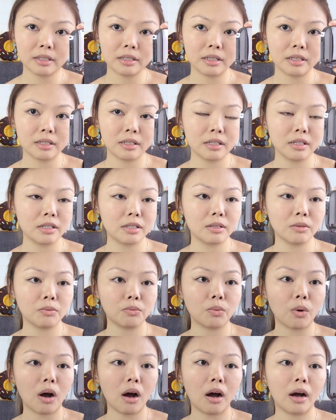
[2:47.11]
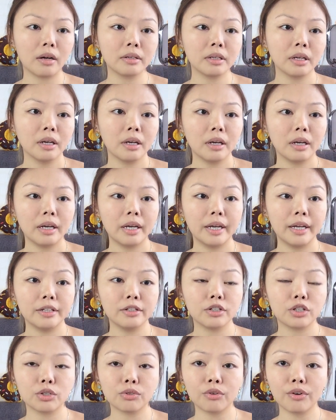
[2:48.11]
This is the one
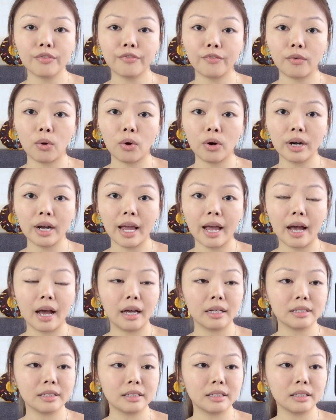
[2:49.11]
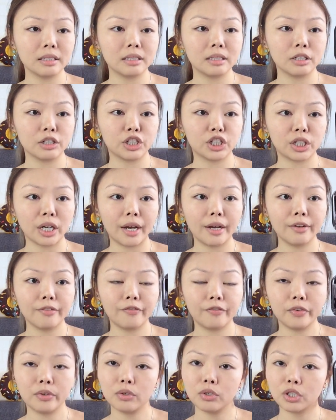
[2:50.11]
in 04 and this is the Shade
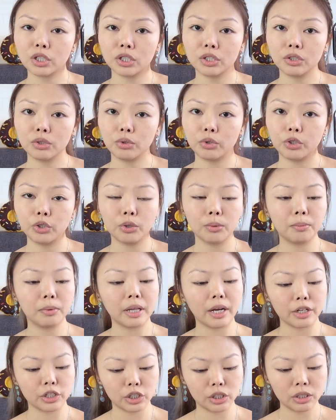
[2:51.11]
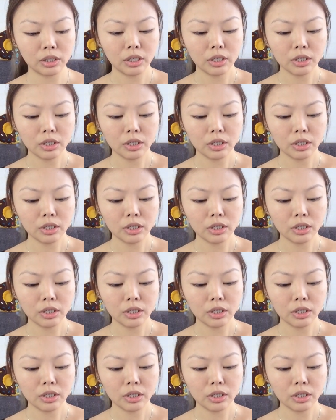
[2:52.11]
Fusion Trio Blush.